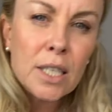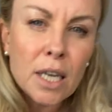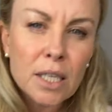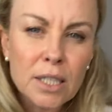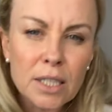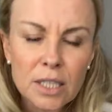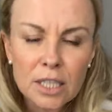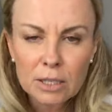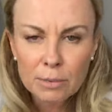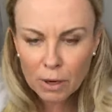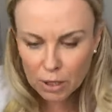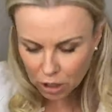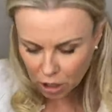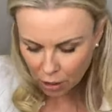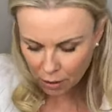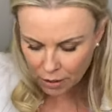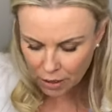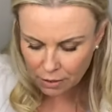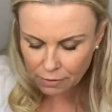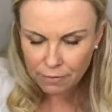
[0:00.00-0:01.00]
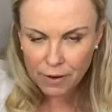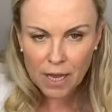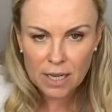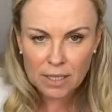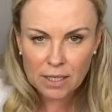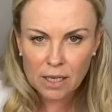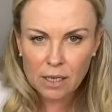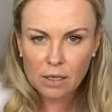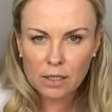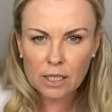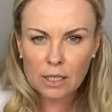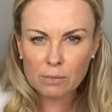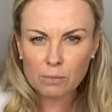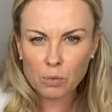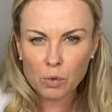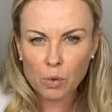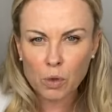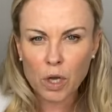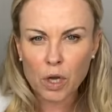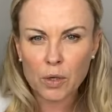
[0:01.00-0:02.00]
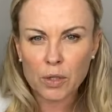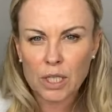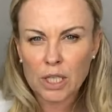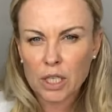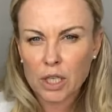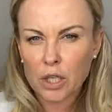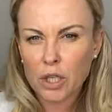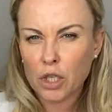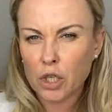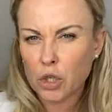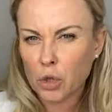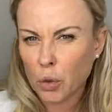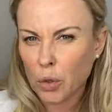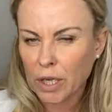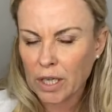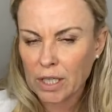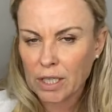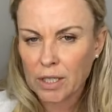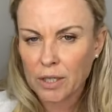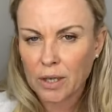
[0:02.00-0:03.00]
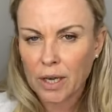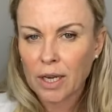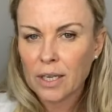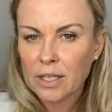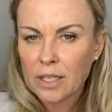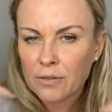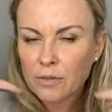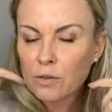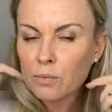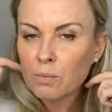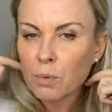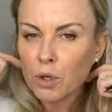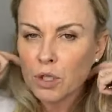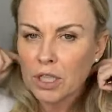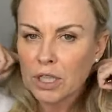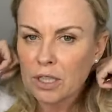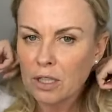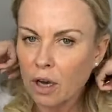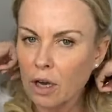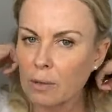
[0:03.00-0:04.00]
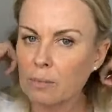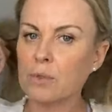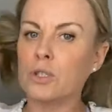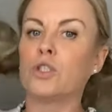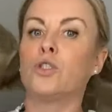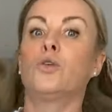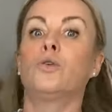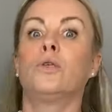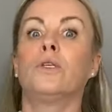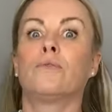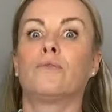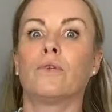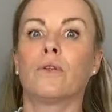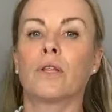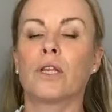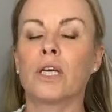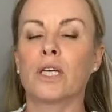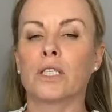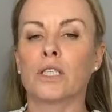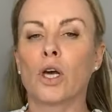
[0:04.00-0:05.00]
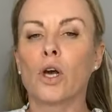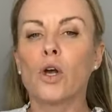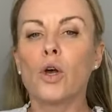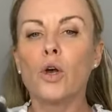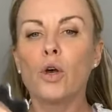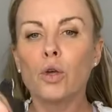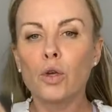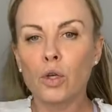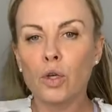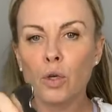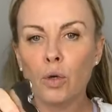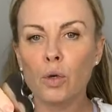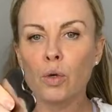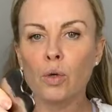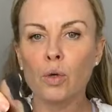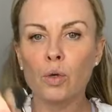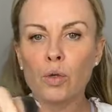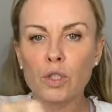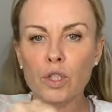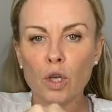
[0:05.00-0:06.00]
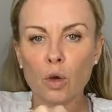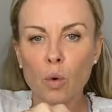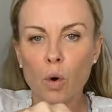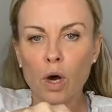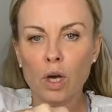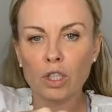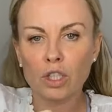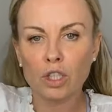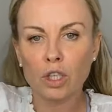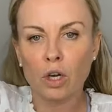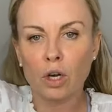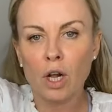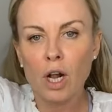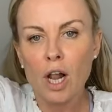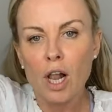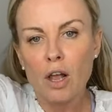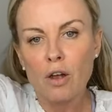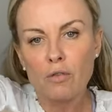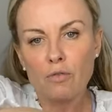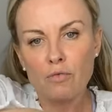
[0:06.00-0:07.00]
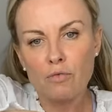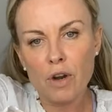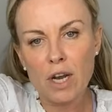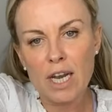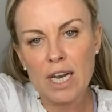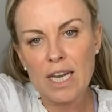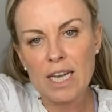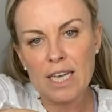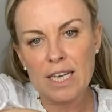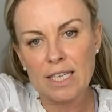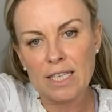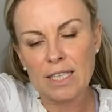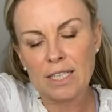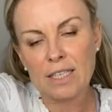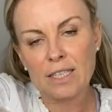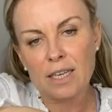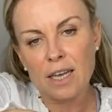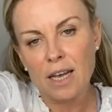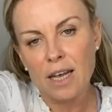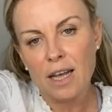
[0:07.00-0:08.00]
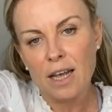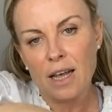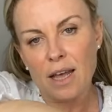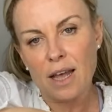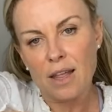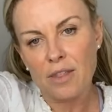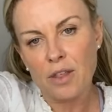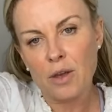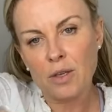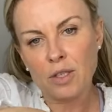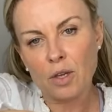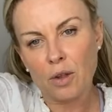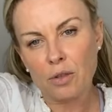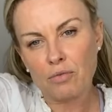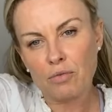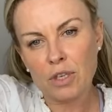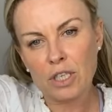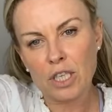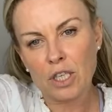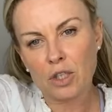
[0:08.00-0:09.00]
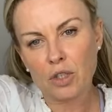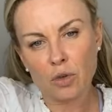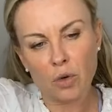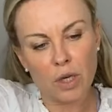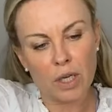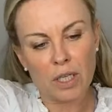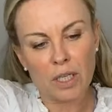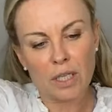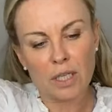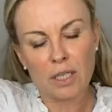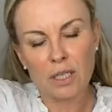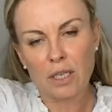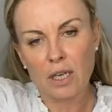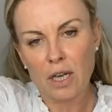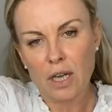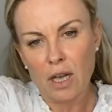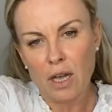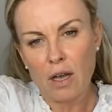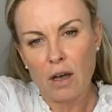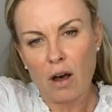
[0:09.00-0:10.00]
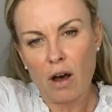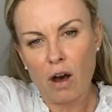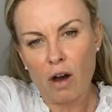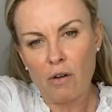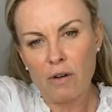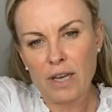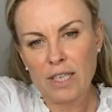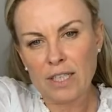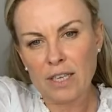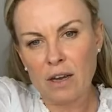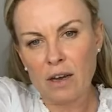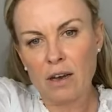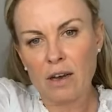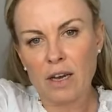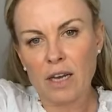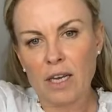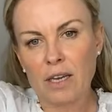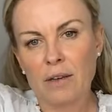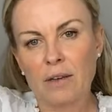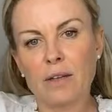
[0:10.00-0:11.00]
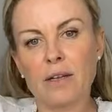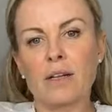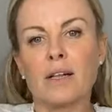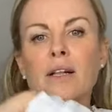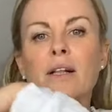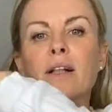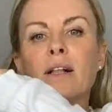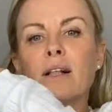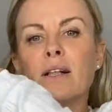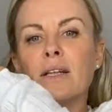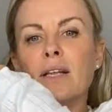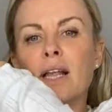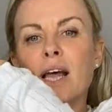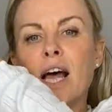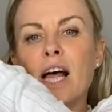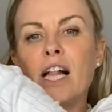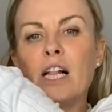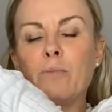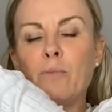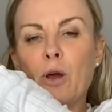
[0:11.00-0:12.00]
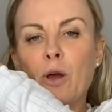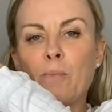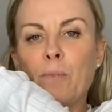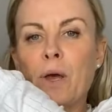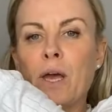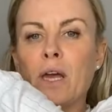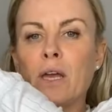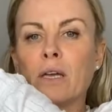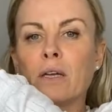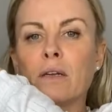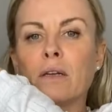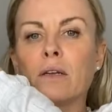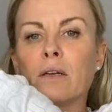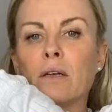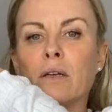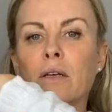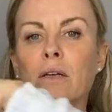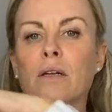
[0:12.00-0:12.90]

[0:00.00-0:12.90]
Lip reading: doesn't so much go into the fat cells, it more goes into the joints, okay? Different body types do different things. Use the gua sha, release those arthritic joints, RSI, elbow pain,